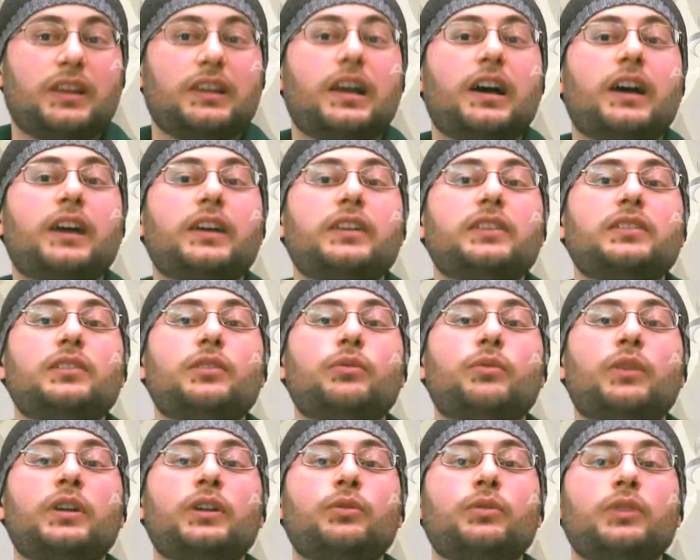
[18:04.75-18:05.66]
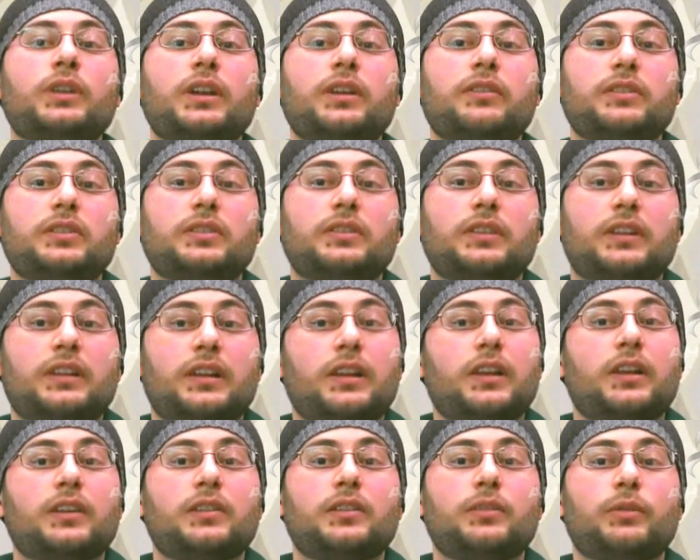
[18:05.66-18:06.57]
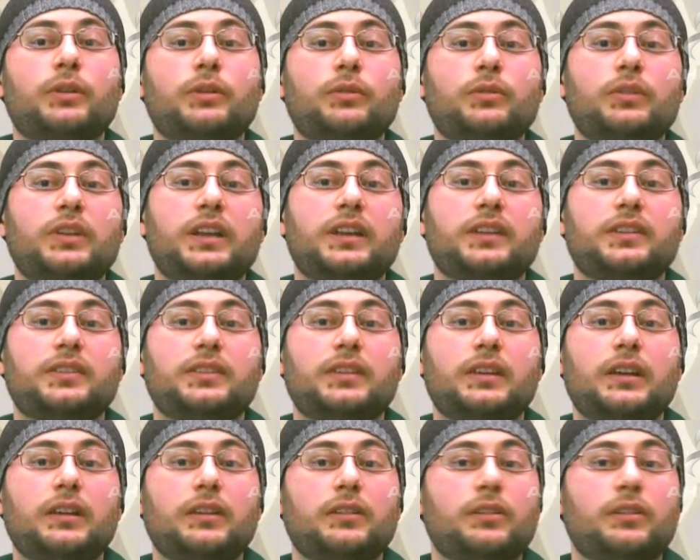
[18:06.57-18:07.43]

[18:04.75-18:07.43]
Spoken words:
Allah is the one who gives and Allah is the one who takes.